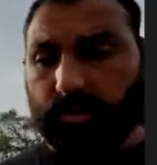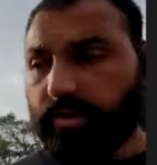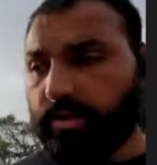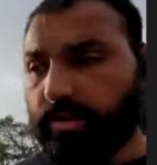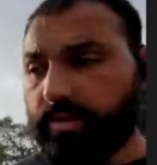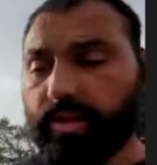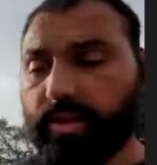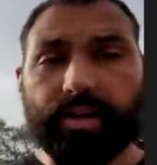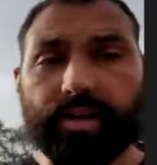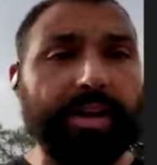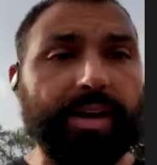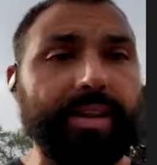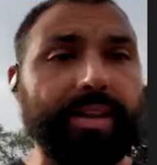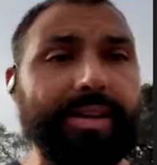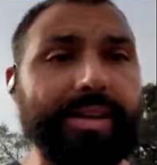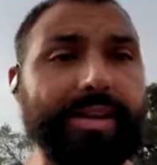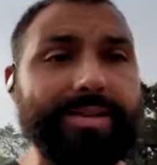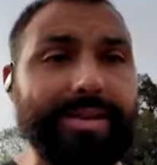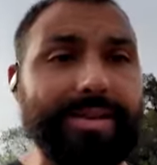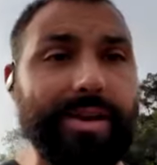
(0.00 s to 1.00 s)
Not a lot of
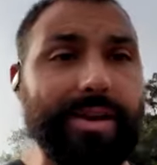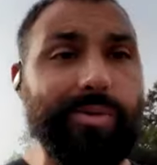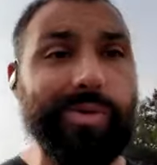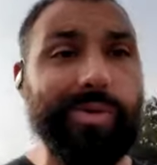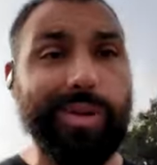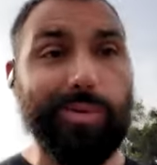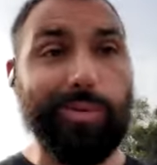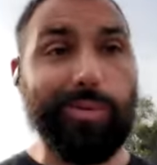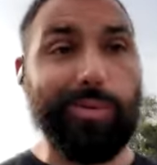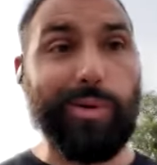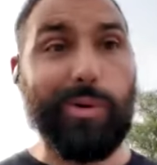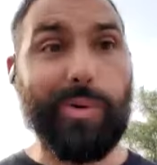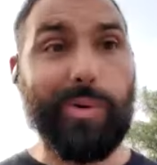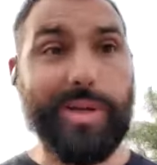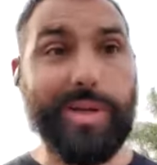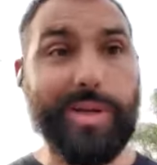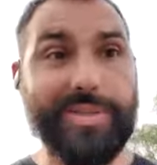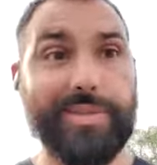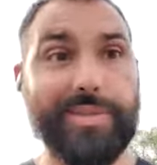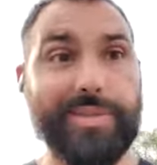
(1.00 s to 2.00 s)
things that I really request you
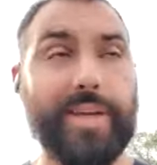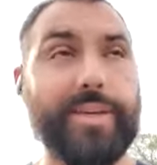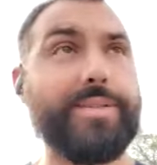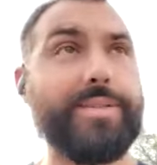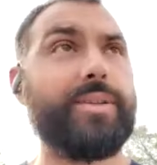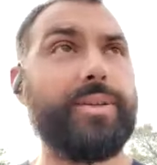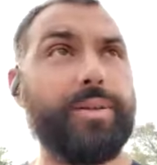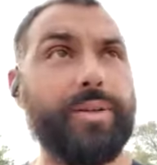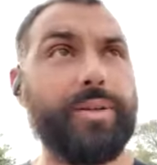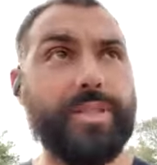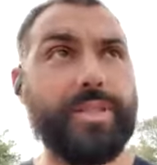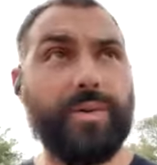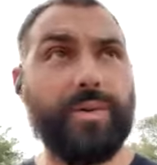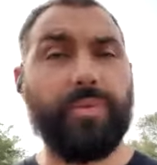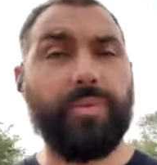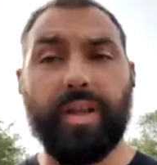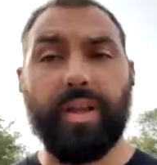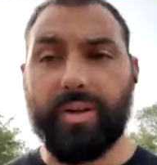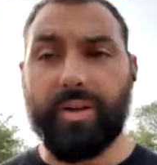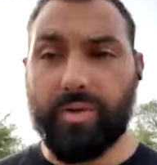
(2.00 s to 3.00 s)
guys to do except for like
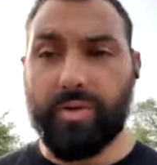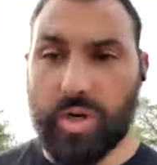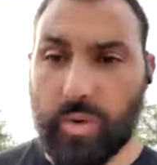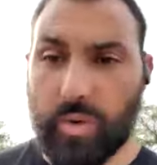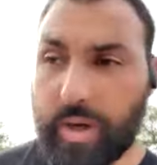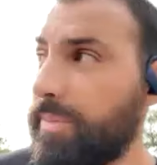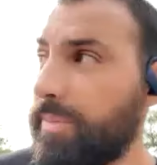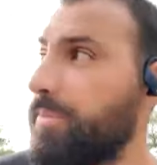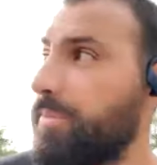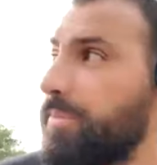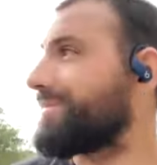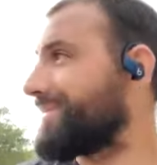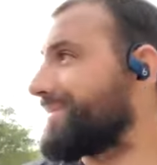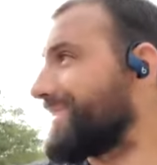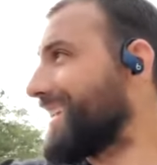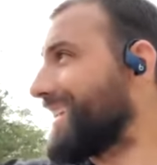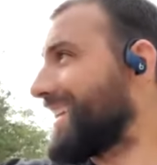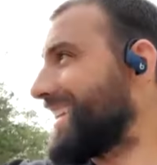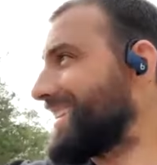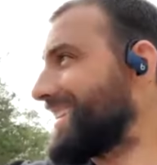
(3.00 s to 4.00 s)
show up. But
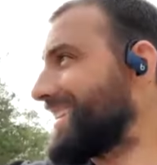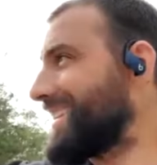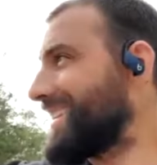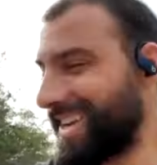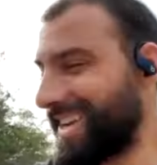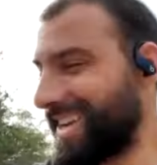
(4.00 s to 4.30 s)
let's go.